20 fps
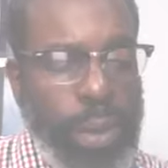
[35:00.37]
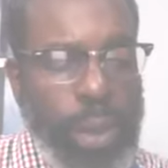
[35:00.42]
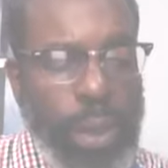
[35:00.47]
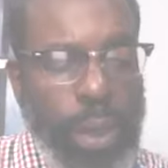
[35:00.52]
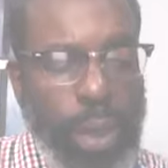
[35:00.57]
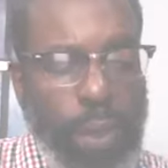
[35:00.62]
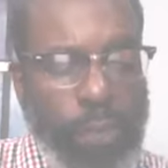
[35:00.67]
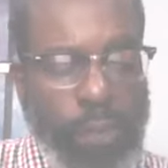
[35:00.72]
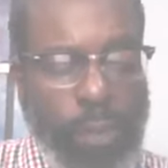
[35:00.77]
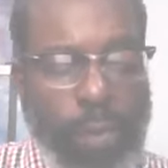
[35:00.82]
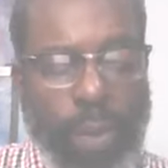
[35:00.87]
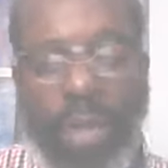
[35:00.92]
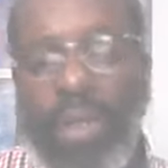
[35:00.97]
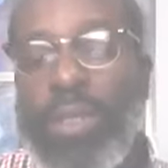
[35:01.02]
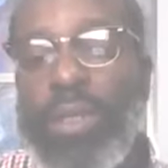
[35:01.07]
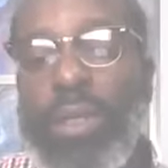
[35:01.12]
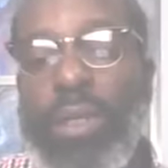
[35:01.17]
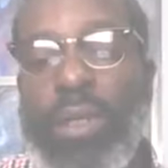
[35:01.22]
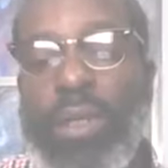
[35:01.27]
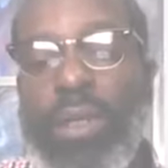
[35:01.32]

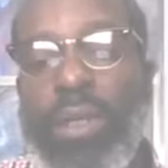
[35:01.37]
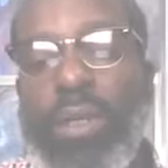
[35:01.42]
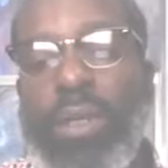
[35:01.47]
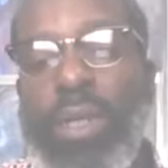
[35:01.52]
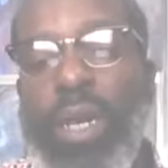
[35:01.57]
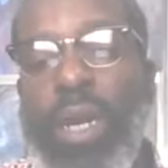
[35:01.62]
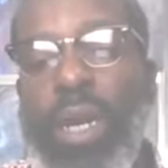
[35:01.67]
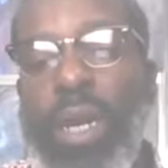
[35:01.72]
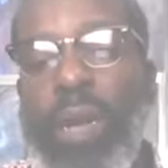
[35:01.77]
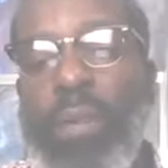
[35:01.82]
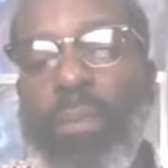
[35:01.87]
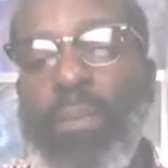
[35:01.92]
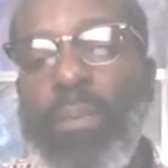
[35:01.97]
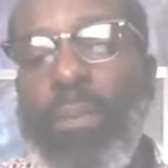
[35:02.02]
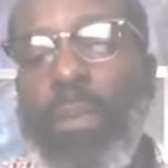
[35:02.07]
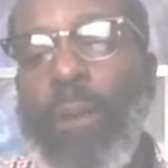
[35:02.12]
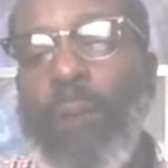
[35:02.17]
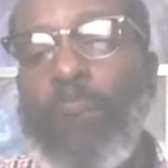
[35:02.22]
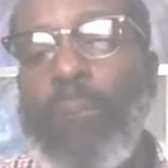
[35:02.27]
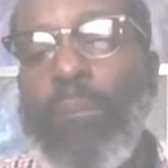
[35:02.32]
information, uh,
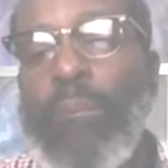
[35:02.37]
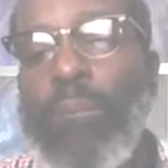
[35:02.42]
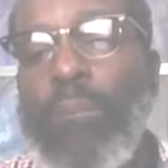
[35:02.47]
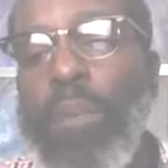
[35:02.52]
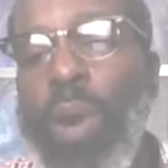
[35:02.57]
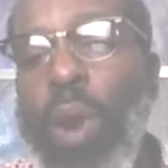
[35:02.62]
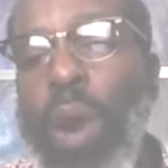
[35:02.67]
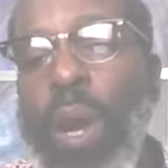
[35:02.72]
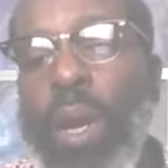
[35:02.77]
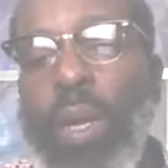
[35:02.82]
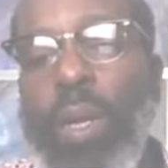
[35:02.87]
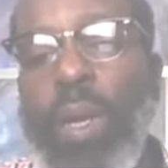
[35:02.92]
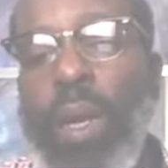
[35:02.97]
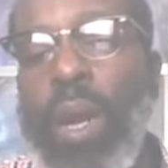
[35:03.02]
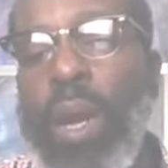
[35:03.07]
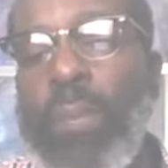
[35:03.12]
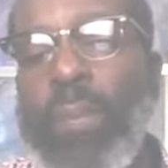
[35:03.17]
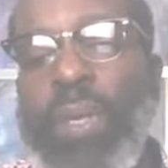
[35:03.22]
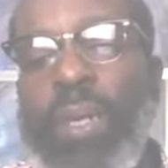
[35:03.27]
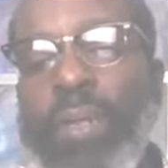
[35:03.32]
Mark,
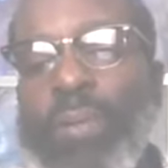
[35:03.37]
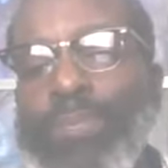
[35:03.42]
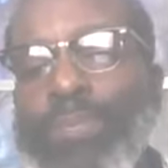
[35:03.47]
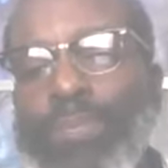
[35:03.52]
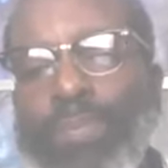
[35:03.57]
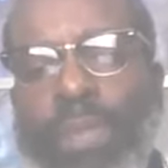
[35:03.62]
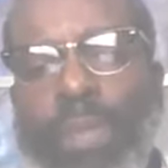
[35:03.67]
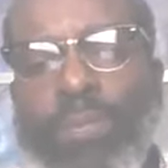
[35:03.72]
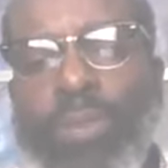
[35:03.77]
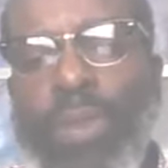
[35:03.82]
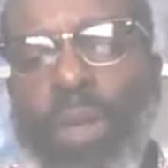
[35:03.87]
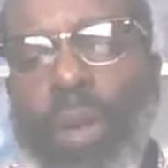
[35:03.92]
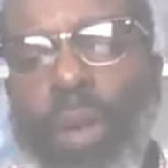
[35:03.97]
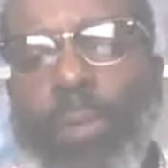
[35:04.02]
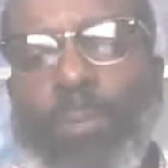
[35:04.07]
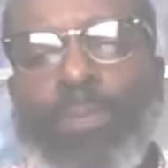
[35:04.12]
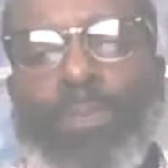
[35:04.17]
I mean, I'm sorry,